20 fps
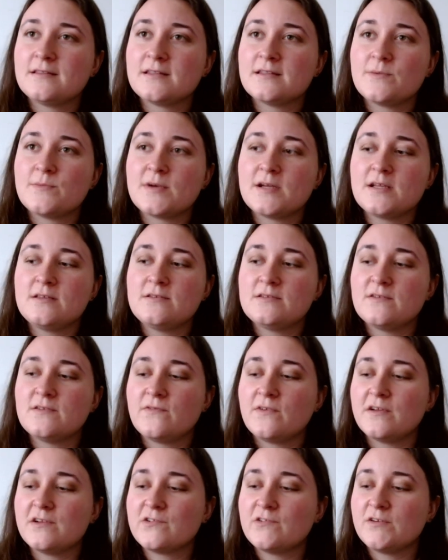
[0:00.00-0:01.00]
they might use a
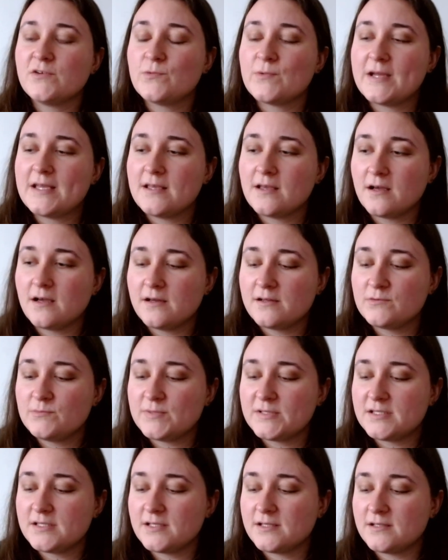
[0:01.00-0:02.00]
fingering weight yarn,
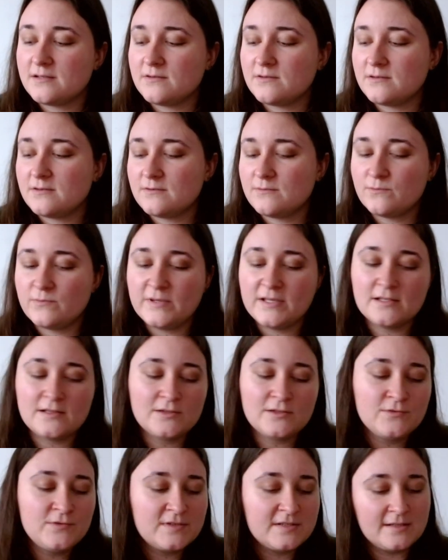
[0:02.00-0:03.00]
but then be a
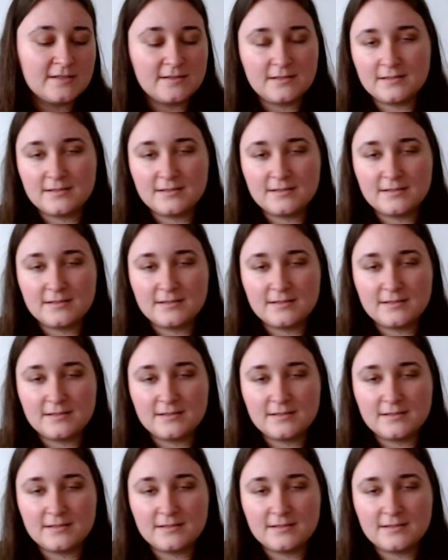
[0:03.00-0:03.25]
loose knit,